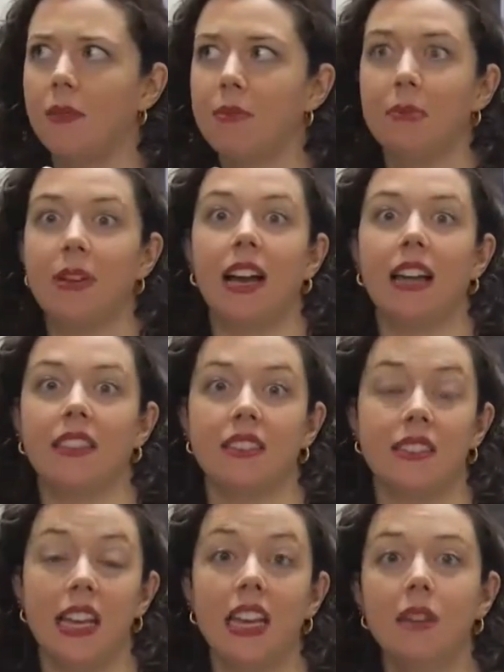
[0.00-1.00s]
maybe the
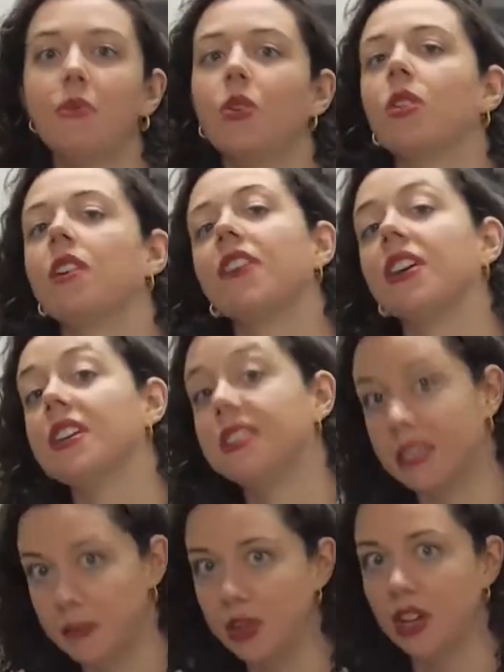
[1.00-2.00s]
same or a very
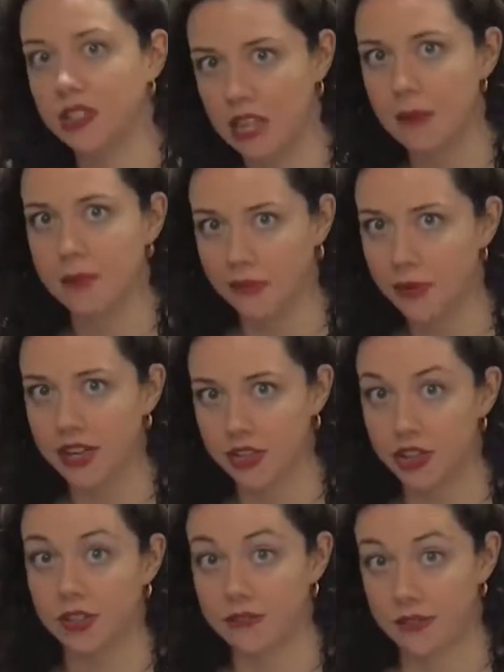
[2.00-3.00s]
similar type of
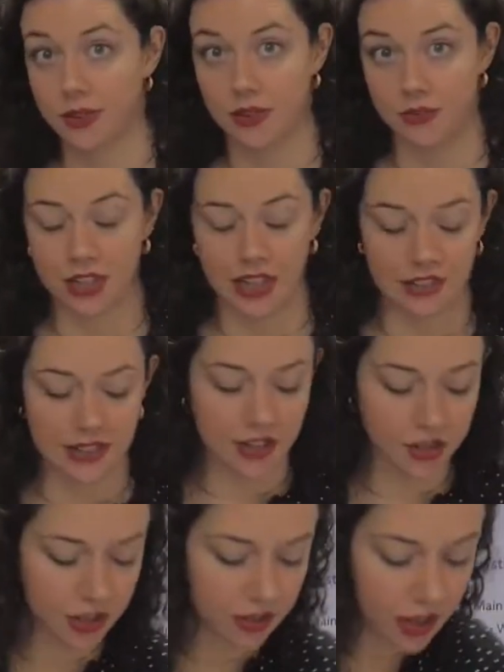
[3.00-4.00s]
question for the reading
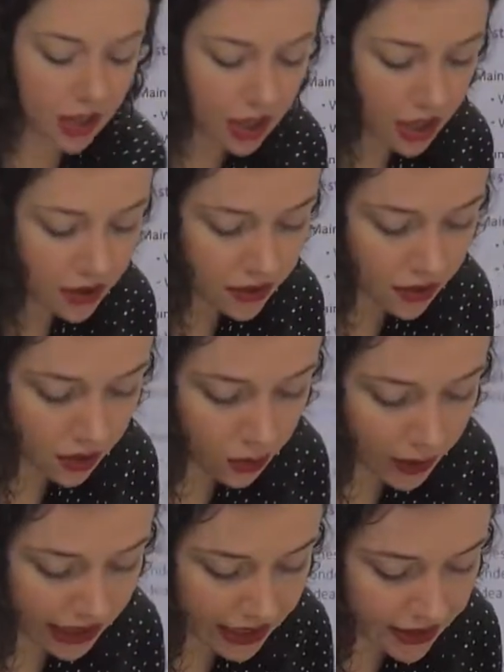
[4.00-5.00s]
section.
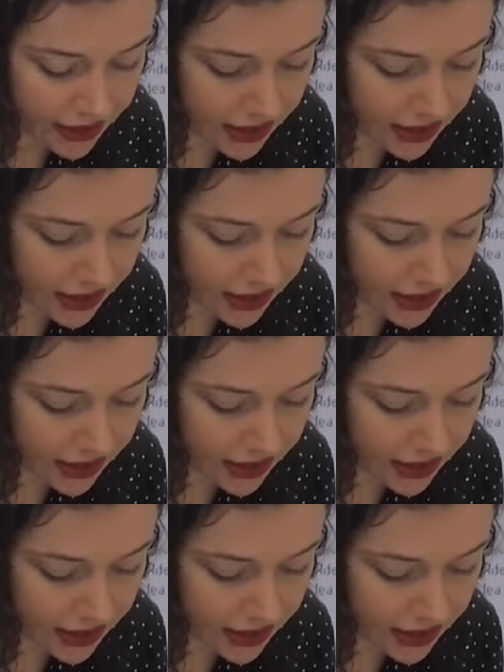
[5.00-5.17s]
So we can